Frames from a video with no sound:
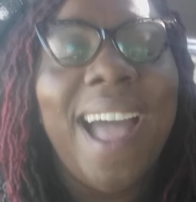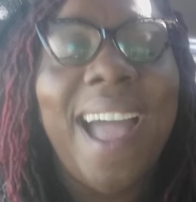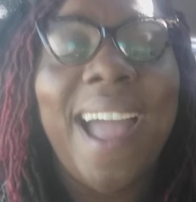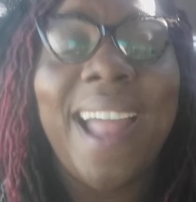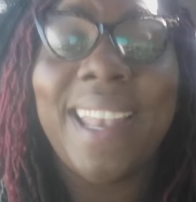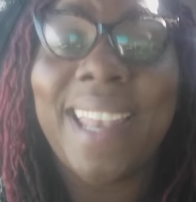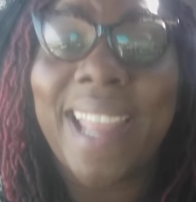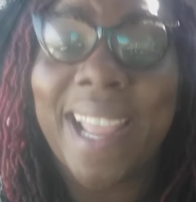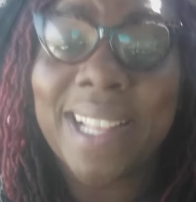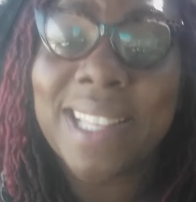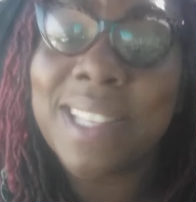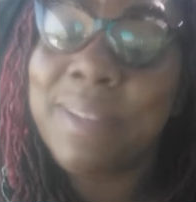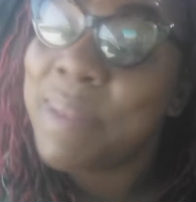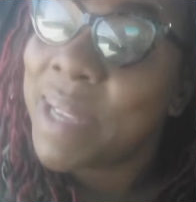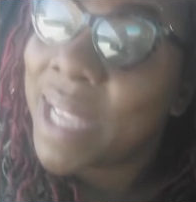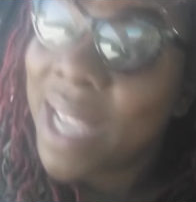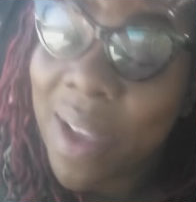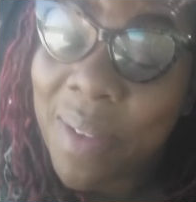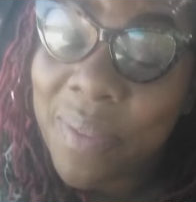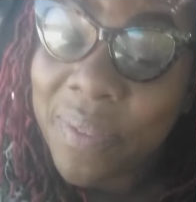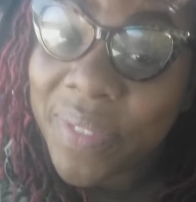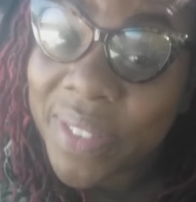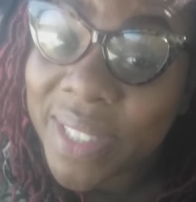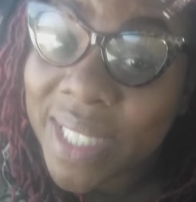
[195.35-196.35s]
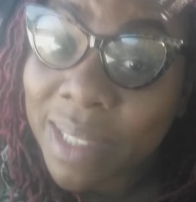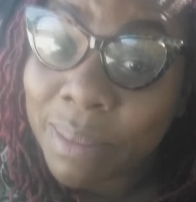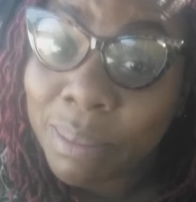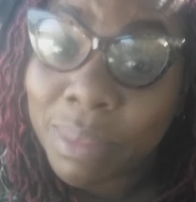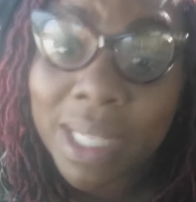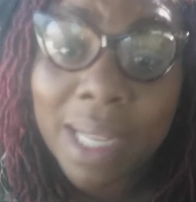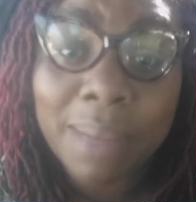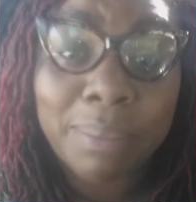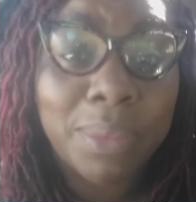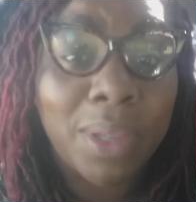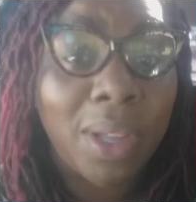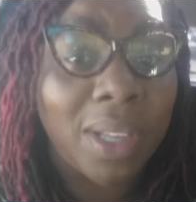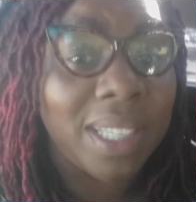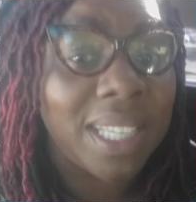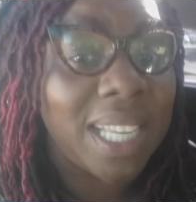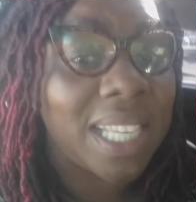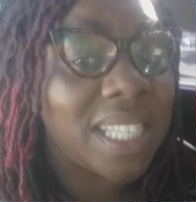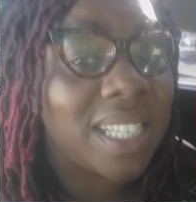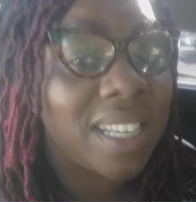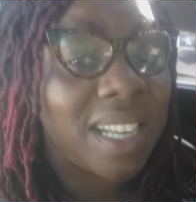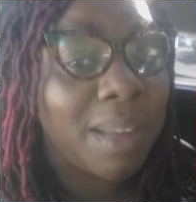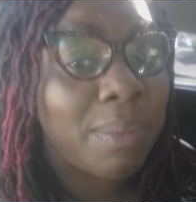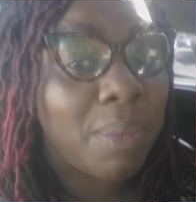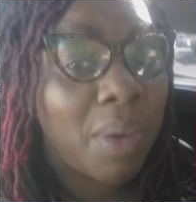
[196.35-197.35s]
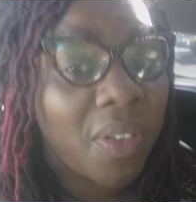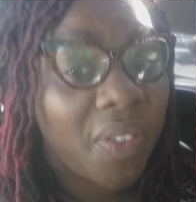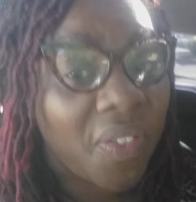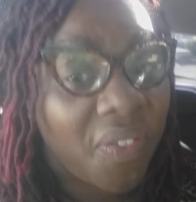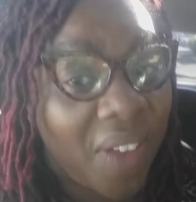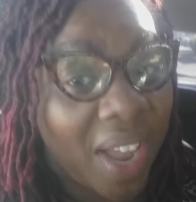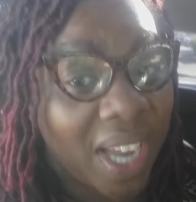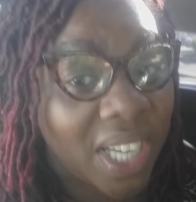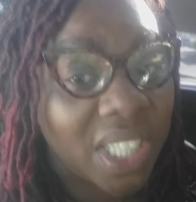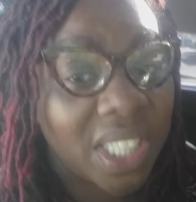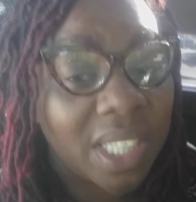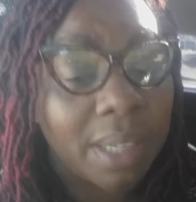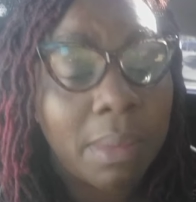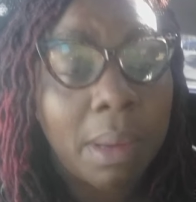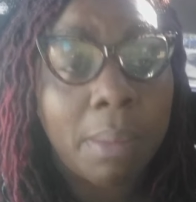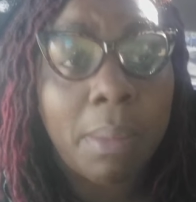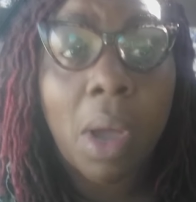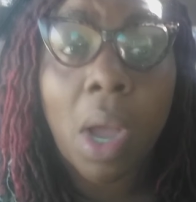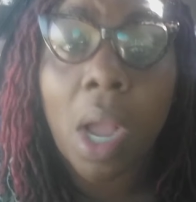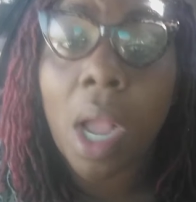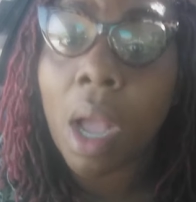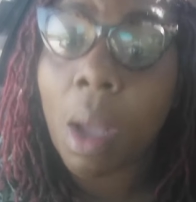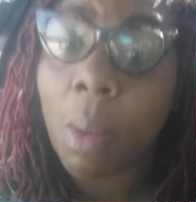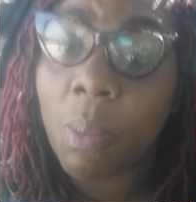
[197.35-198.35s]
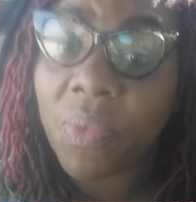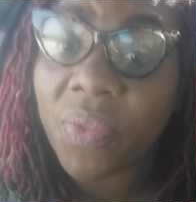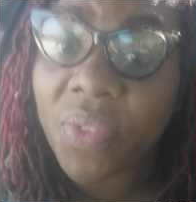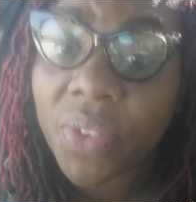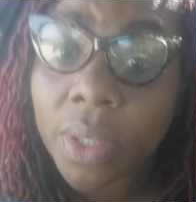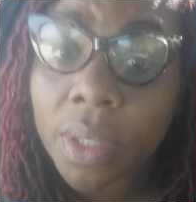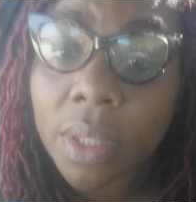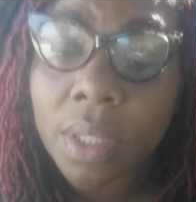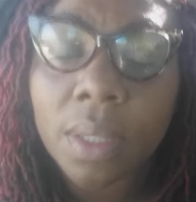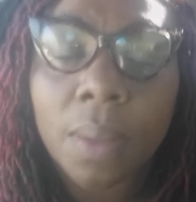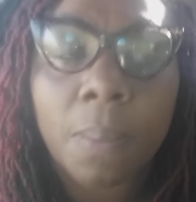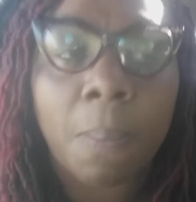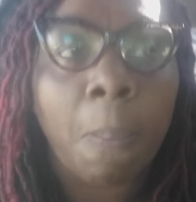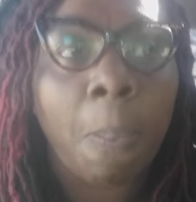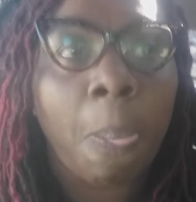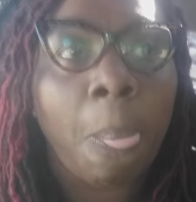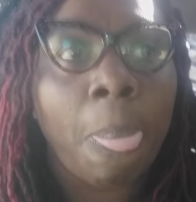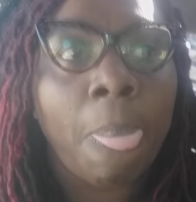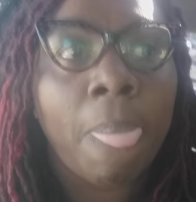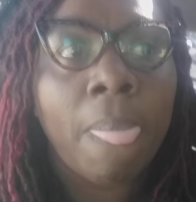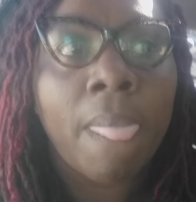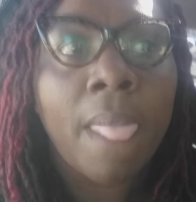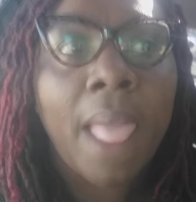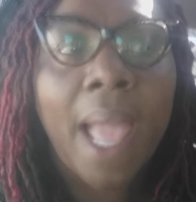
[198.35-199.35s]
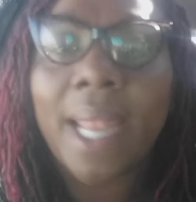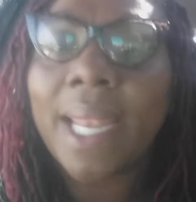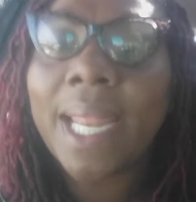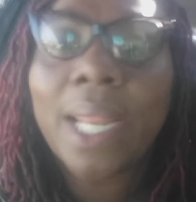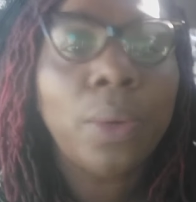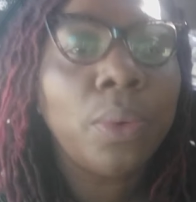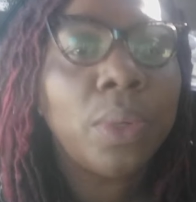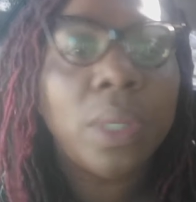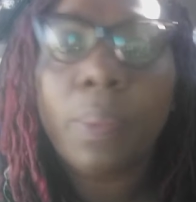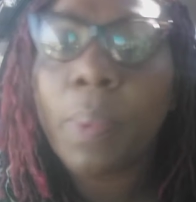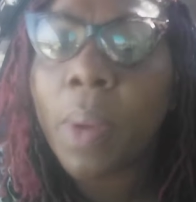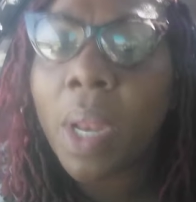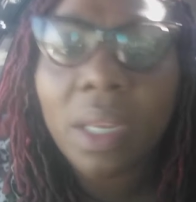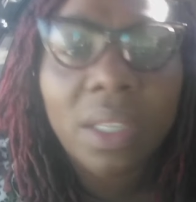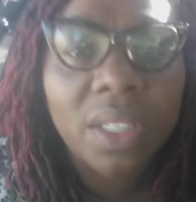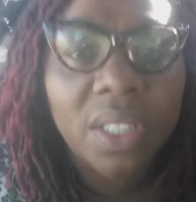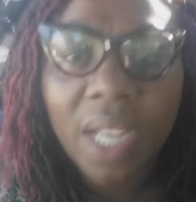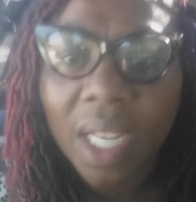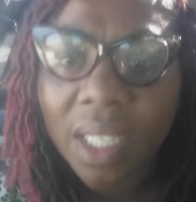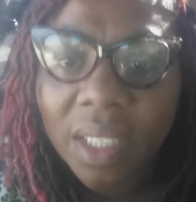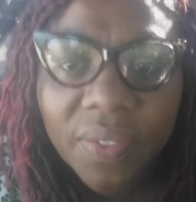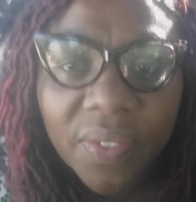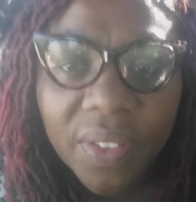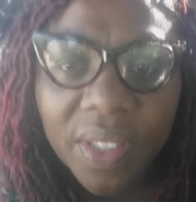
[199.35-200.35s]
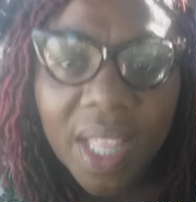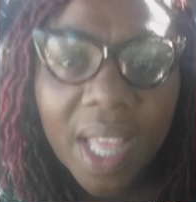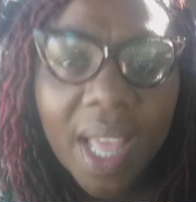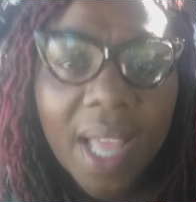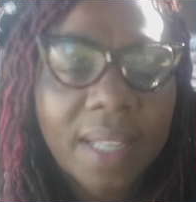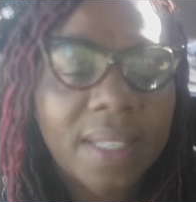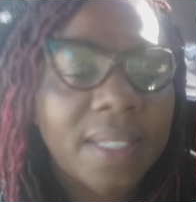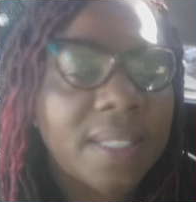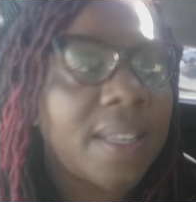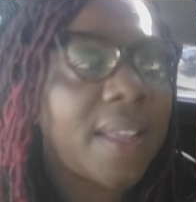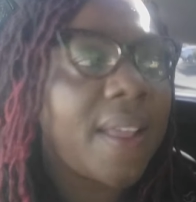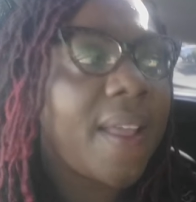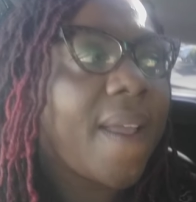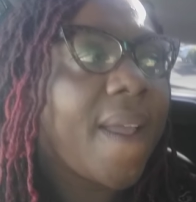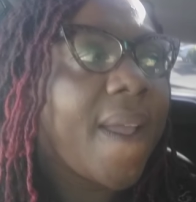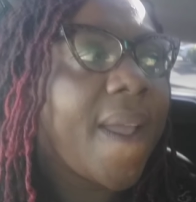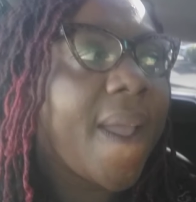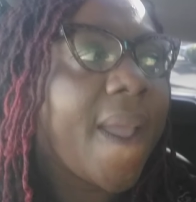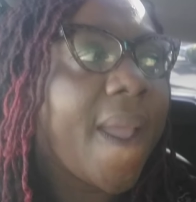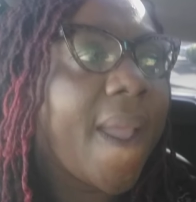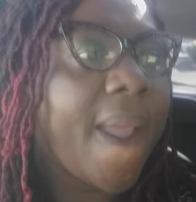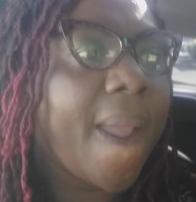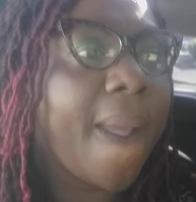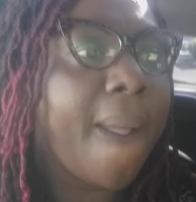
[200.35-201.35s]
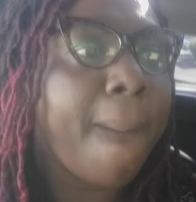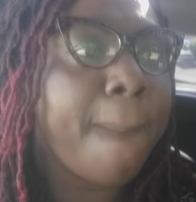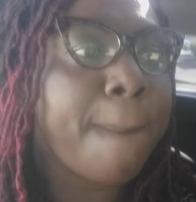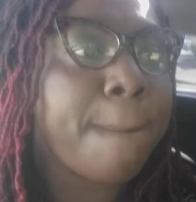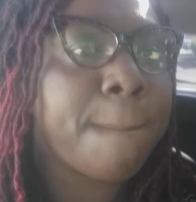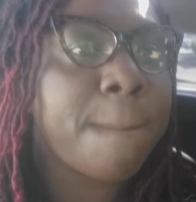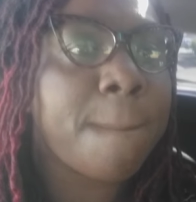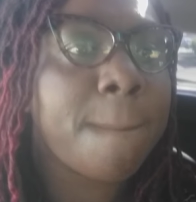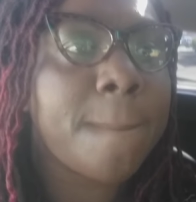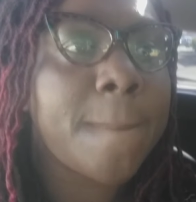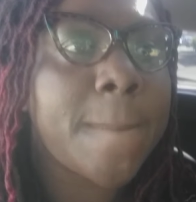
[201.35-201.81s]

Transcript: I like to be comfortable. I'm not necessarily about fashion, I'm about comfort. And I don't apologize for that. Um,